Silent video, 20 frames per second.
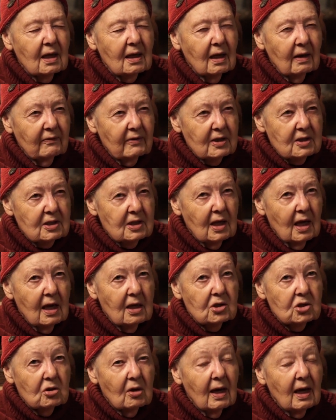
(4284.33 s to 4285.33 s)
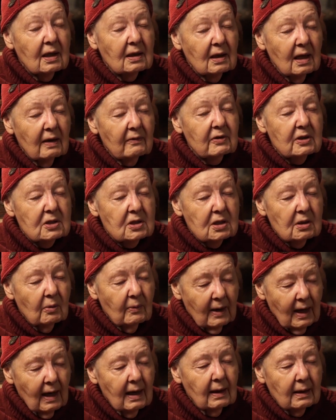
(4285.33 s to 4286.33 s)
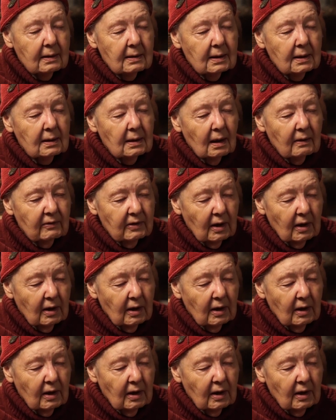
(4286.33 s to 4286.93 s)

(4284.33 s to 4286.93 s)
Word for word: Love is the answer, and love is the reality of